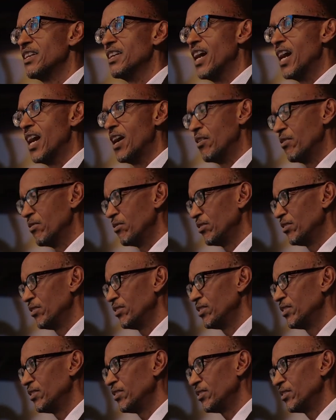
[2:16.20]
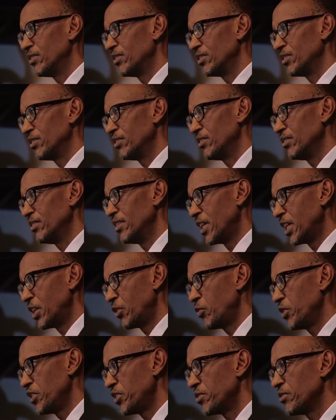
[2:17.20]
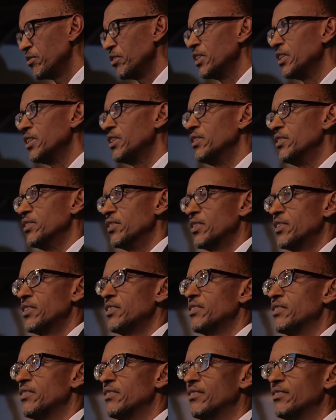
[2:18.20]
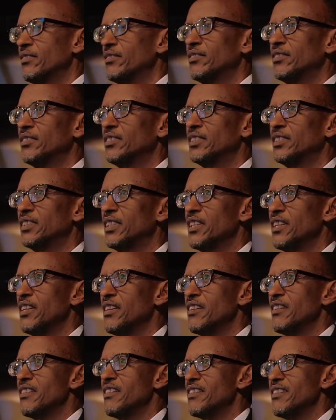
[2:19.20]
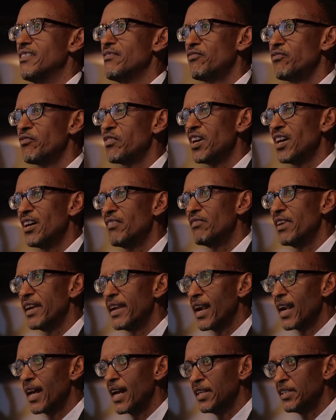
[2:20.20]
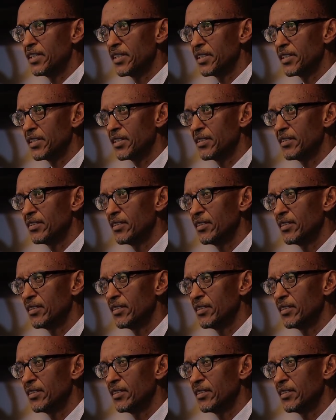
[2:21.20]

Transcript: Now, the question is, if we have analyzed